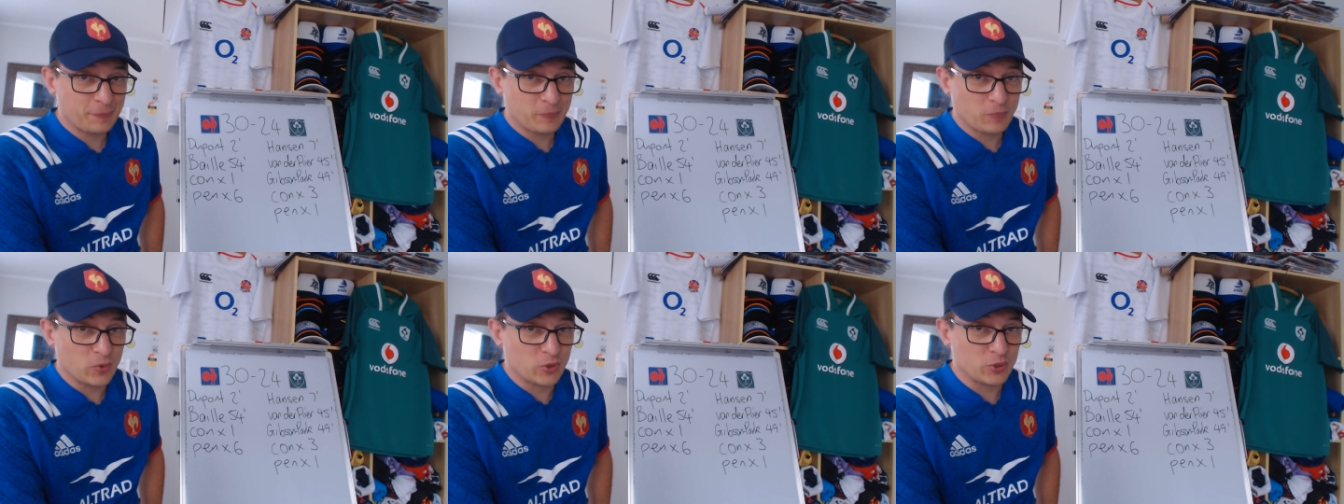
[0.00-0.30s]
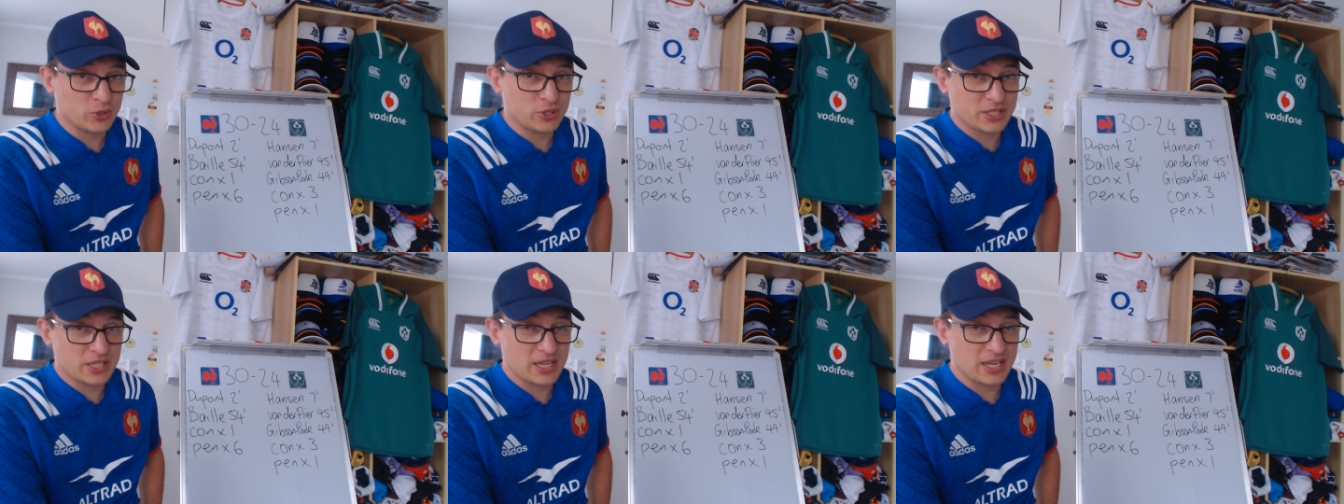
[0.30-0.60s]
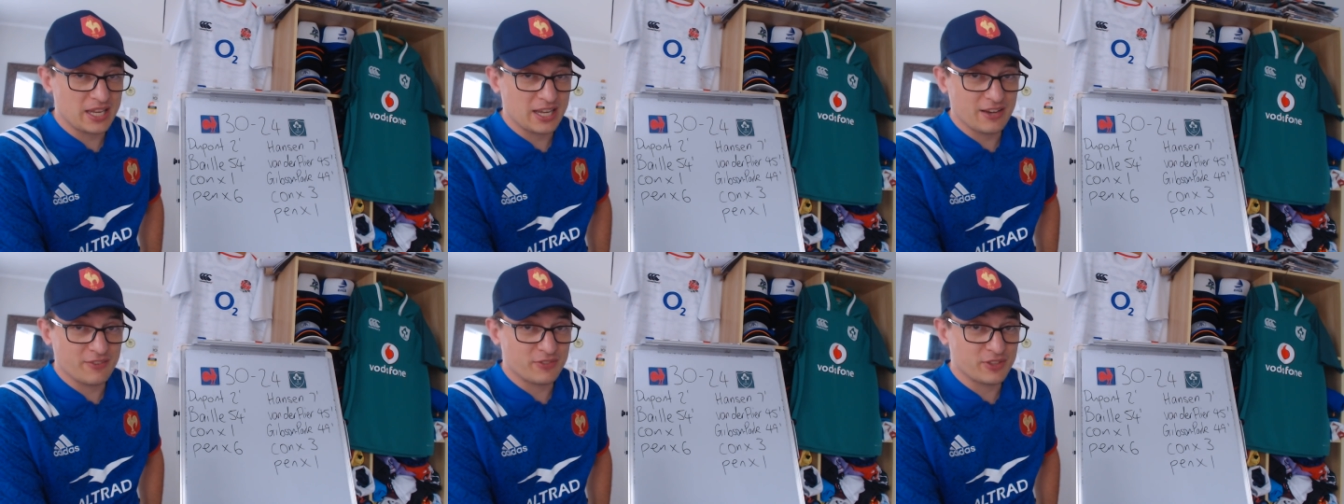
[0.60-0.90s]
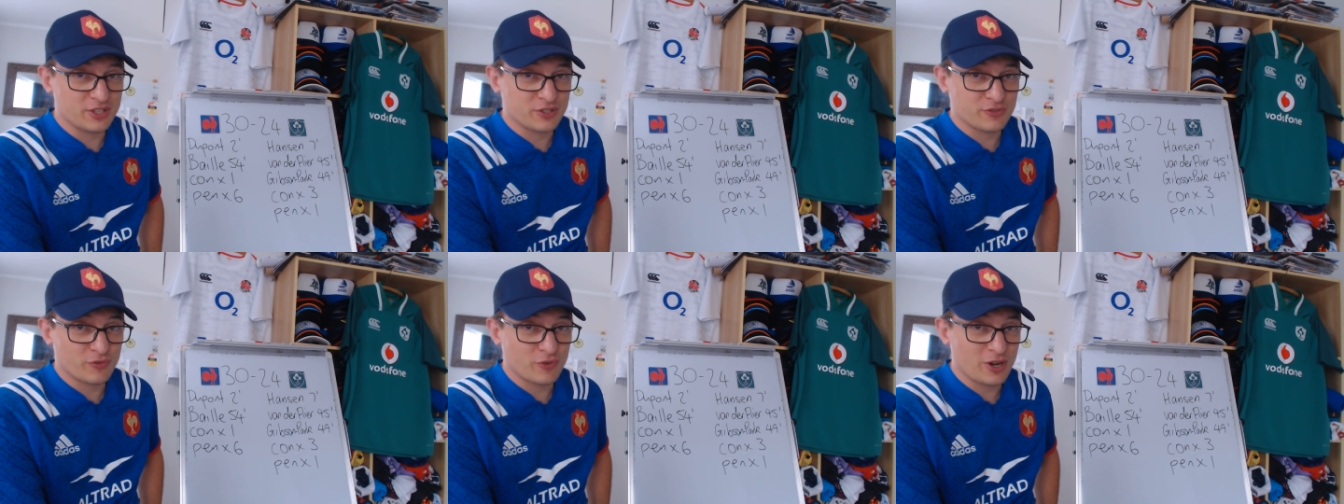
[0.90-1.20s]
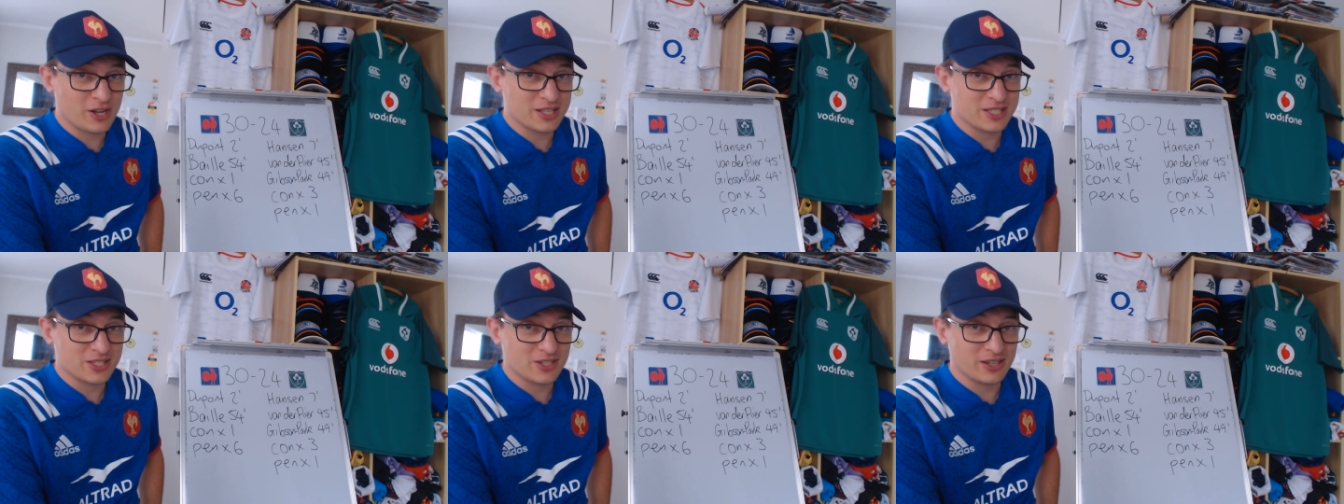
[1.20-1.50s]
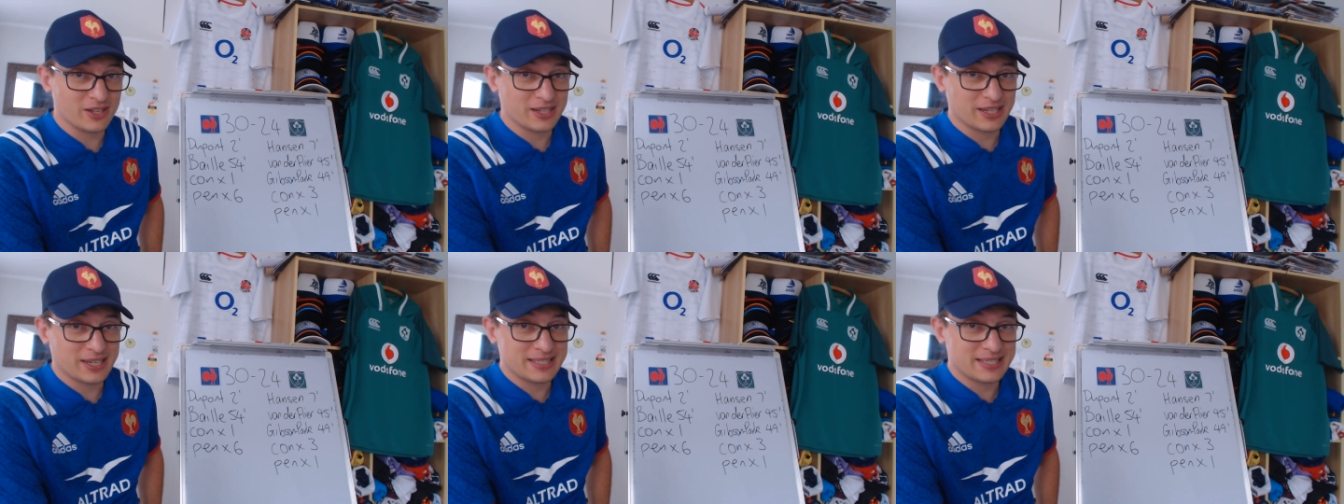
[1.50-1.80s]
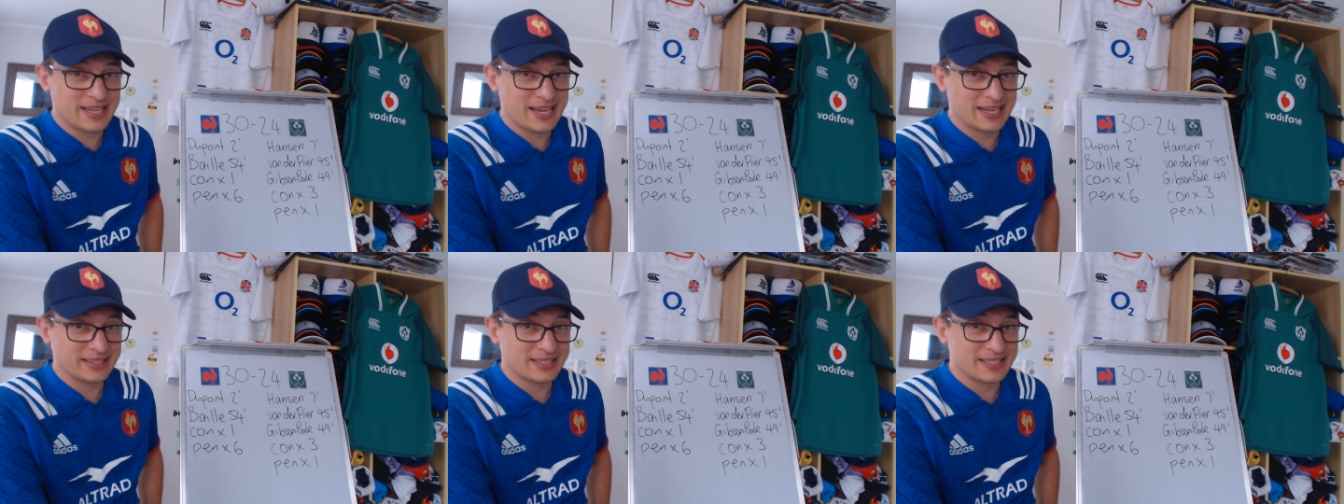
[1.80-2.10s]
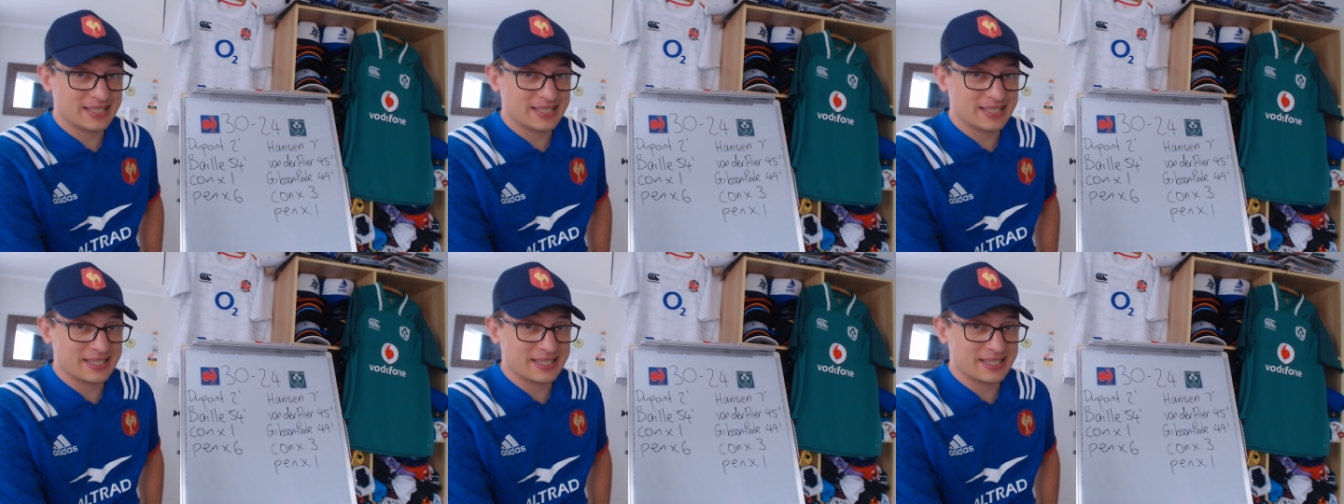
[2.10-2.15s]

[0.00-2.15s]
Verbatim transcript: We'll see if this France side can take the